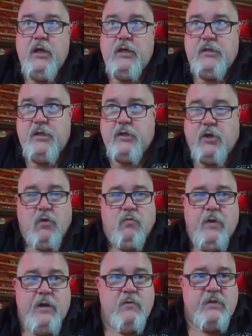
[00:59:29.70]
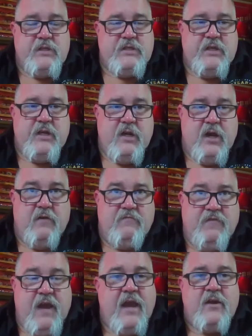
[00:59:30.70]
did a career with the city of
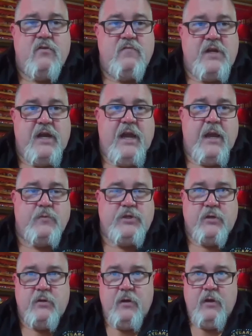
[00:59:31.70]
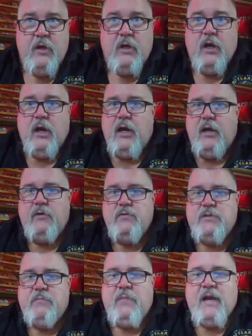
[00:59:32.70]
Hanover, New Hampshire. Uh, he
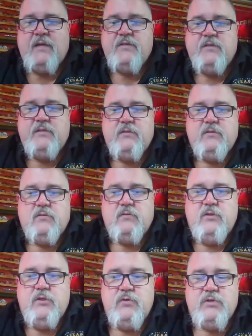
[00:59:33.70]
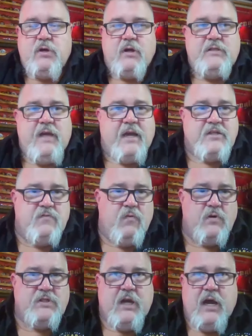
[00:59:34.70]
was a mass USAR task
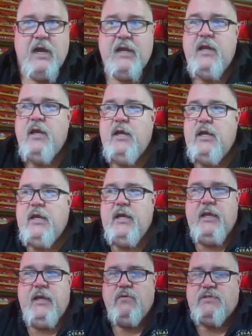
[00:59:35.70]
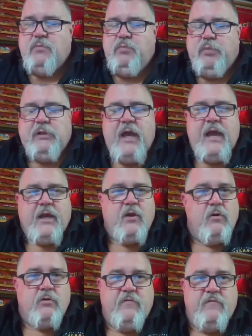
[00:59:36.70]
force guy. He was a plank
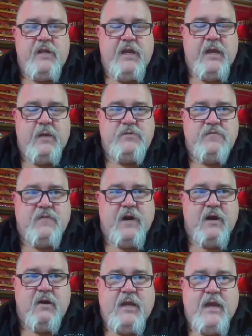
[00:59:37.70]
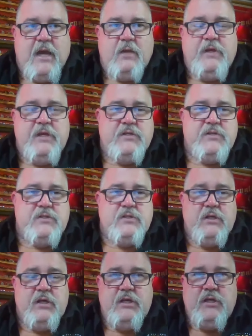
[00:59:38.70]
owner of the New Hampshire Fire Academy. He,
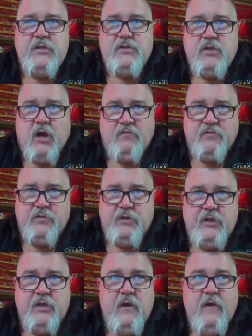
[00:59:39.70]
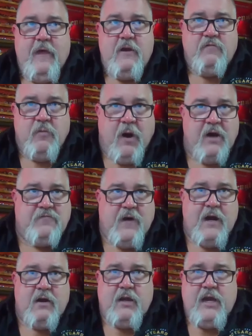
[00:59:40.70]
he, he taught for the Vermont
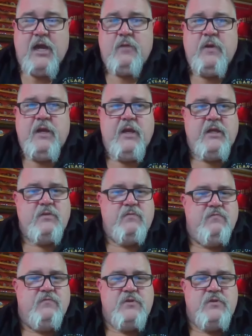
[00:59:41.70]
Fire Academy. He